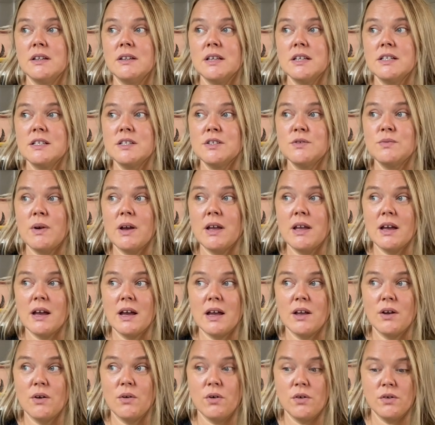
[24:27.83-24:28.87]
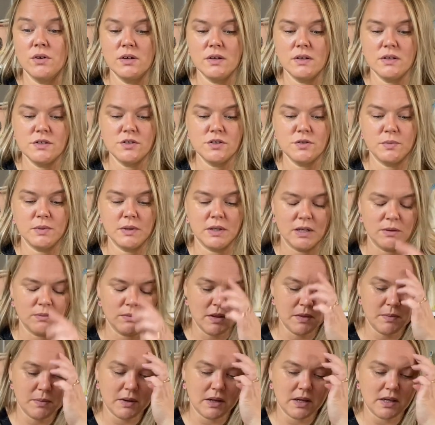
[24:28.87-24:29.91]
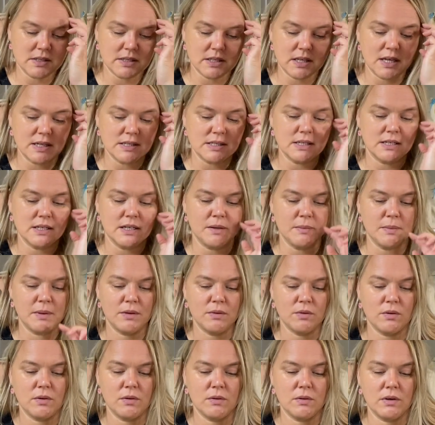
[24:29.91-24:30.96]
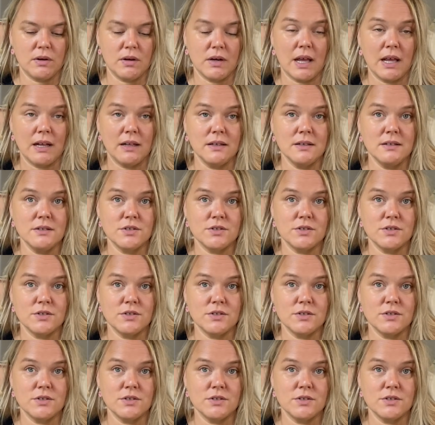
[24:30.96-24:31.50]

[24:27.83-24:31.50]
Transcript: This is why I ordered this to begin with, because it has a little bit more nylon.